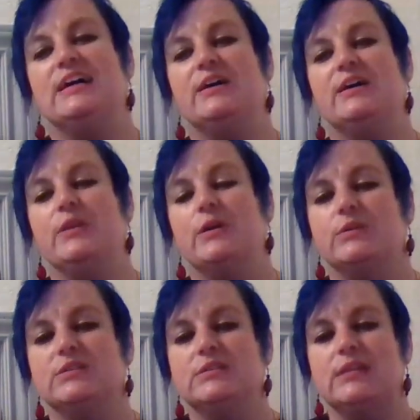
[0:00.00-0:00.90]
there
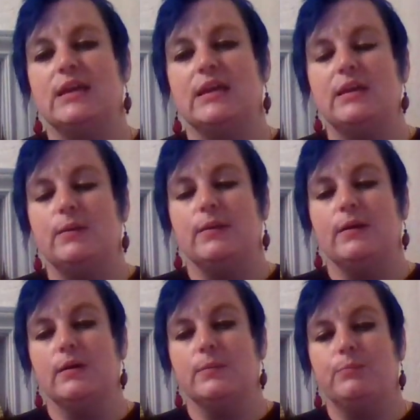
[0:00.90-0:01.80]
was a
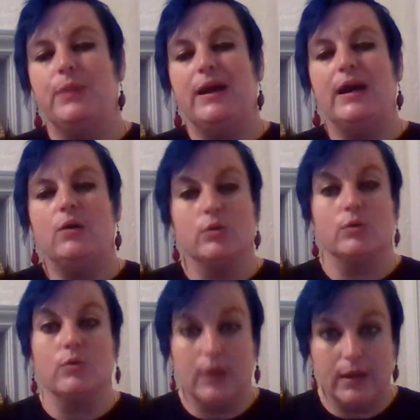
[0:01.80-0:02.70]
power
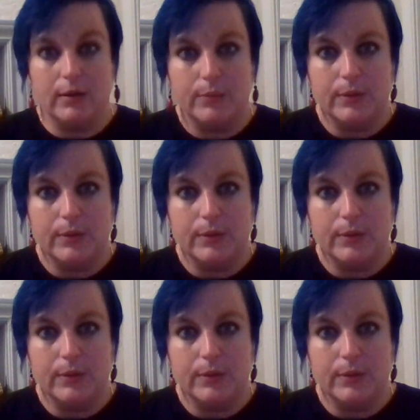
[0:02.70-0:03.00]
grab.